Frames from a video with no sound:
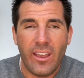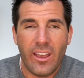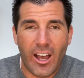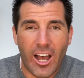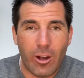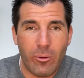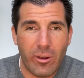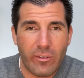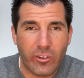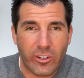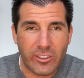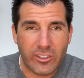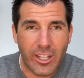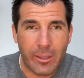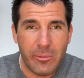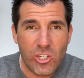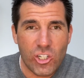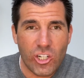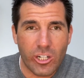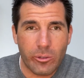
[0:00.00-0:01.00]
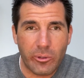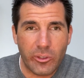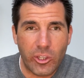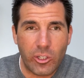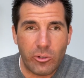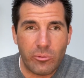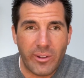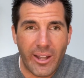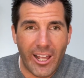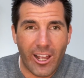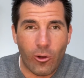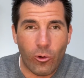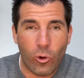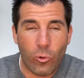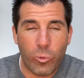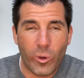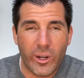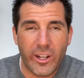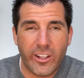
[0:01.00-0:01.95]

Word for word: However, let me share with you now what a